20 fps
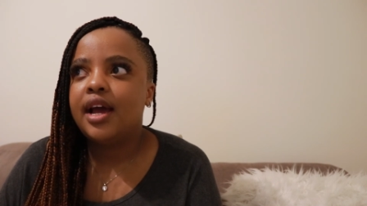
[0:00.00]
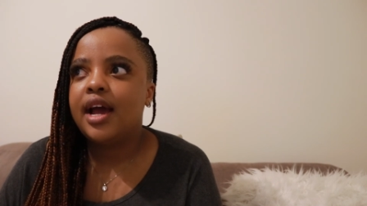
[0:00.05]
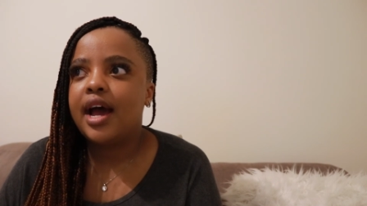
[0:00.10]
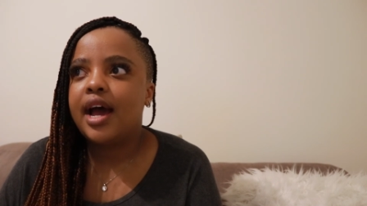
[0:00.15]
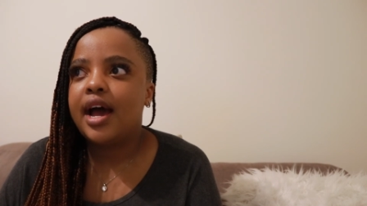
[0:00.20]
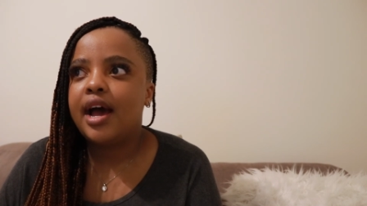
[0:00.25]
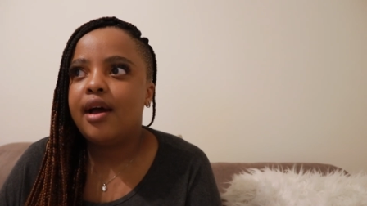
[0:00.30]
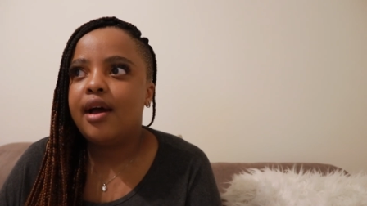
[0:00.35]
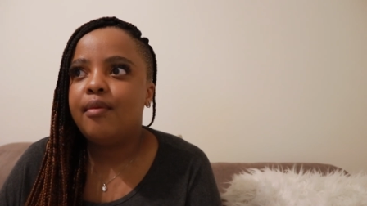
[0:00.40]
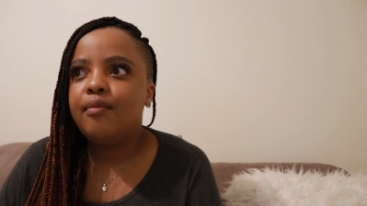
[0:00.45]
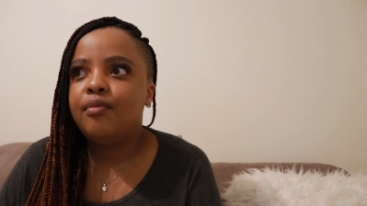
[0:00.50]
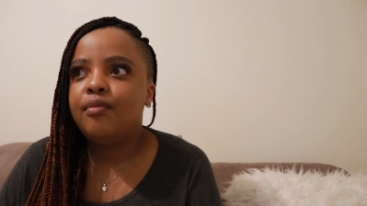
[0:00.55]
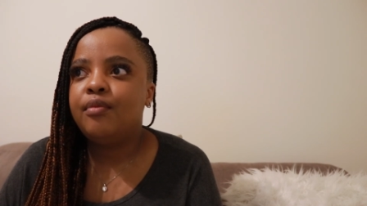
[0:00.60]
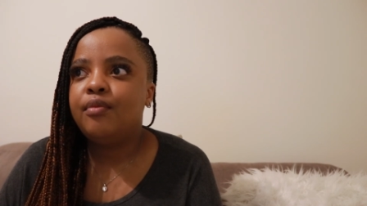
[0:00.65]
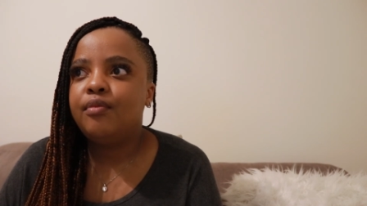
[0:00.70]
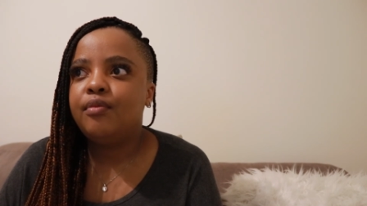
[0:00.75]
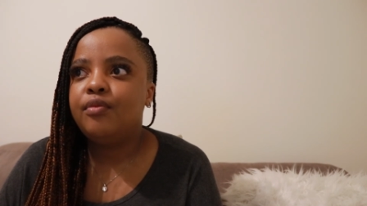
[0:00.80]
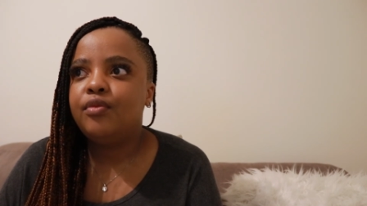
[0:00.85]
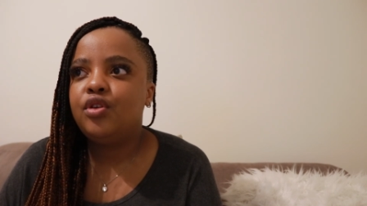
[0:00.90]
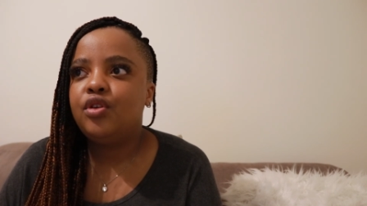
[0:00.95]
um,
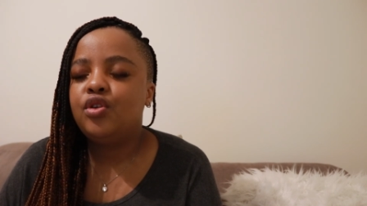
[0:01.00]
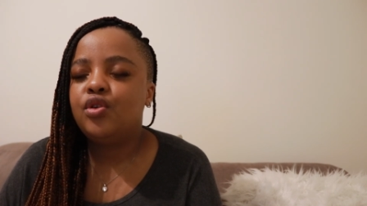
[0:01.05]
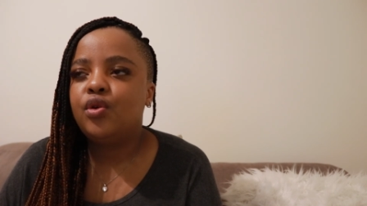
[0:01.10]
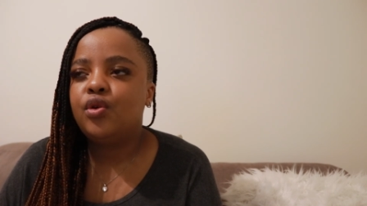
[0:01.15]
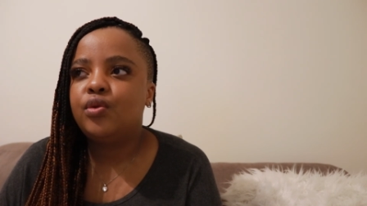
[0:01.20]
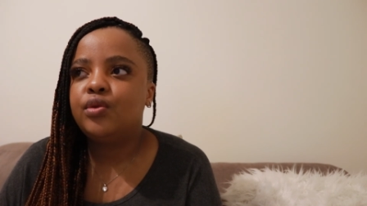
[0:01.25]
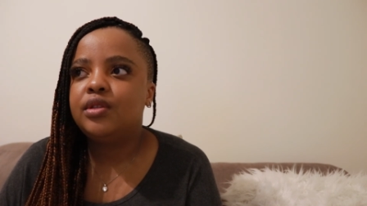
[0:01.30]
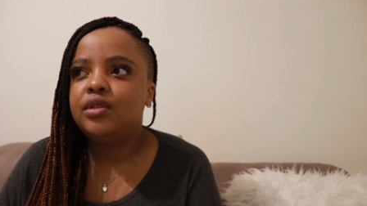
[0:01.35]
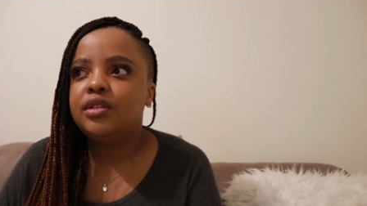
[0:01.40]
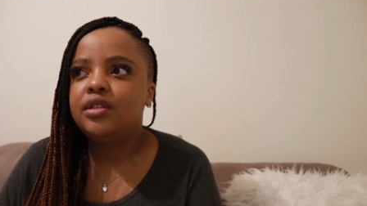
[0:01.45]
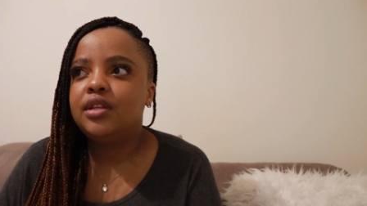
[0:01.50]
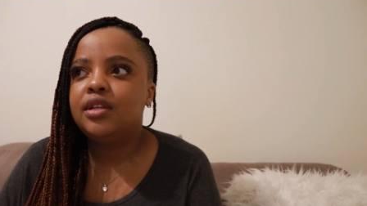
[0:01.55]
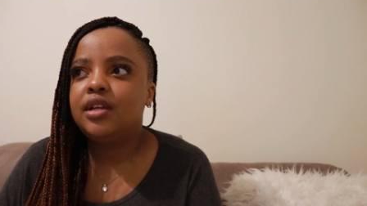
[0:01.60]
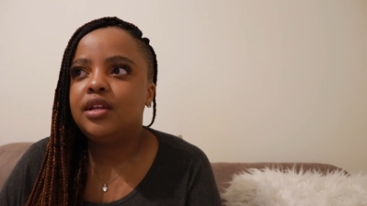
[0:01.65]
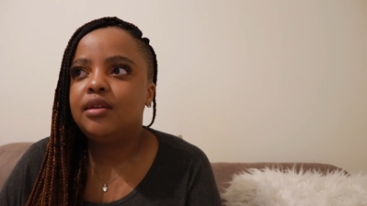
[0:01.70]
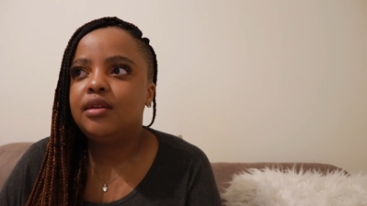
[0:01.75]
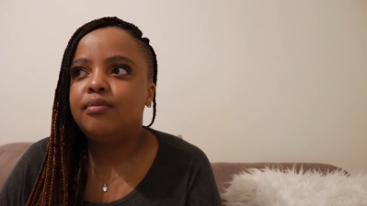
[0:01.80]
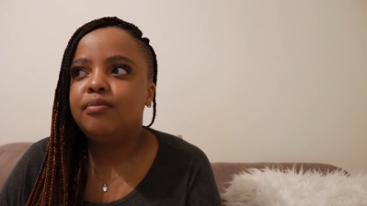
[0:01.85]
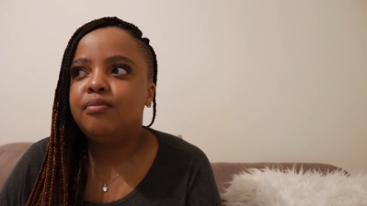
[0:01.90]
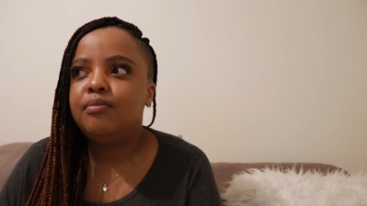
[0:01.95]
you know,
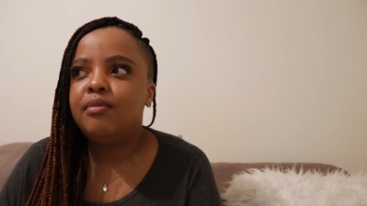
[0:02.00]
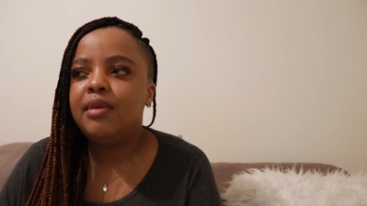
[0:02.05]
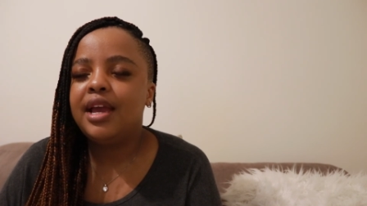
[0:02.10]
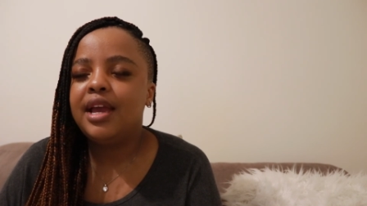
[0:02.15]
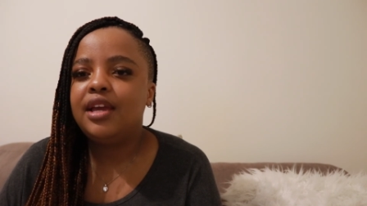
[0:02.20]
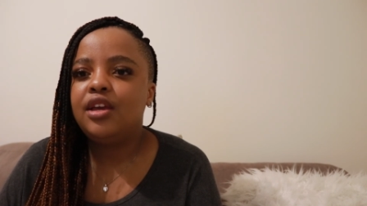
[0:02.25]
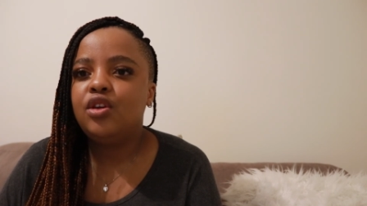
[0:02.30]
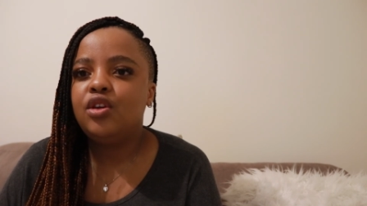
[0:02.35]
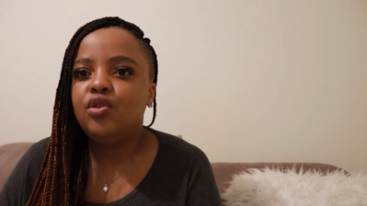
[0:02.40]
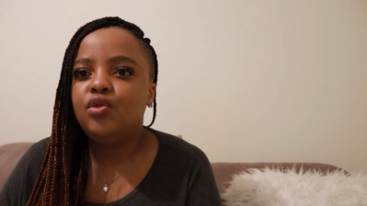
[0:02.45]
make